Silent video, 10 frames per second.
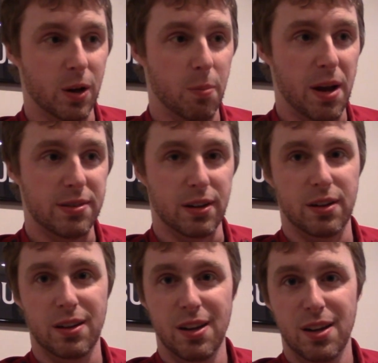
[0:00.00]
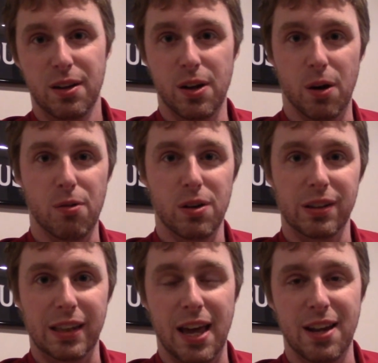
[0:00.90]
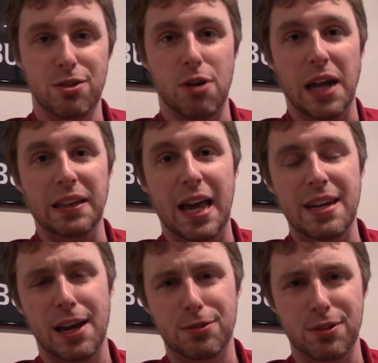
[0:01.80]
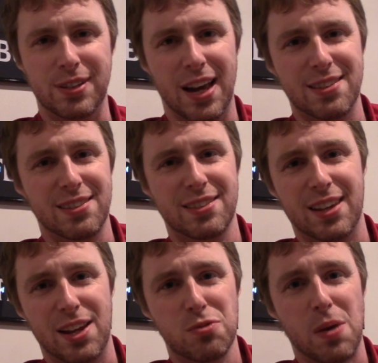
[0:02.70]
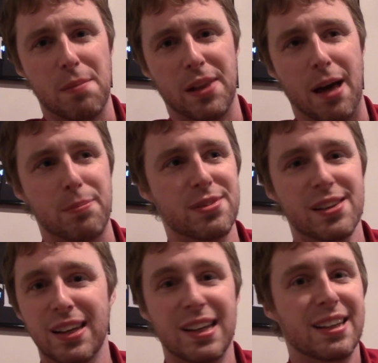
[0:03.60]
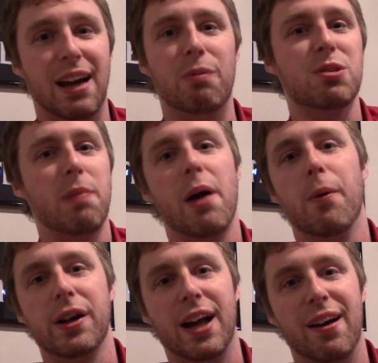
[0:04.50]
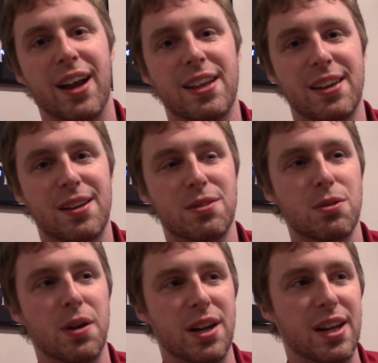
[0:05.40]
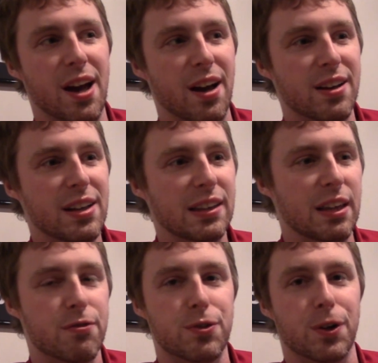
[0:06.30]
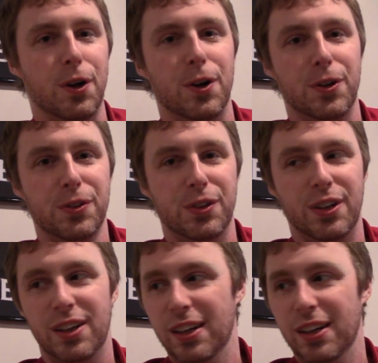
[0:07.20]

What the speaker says: basic you know, dry land exercises and I swam laps. That was my workout. I didn't do any lifts or curls or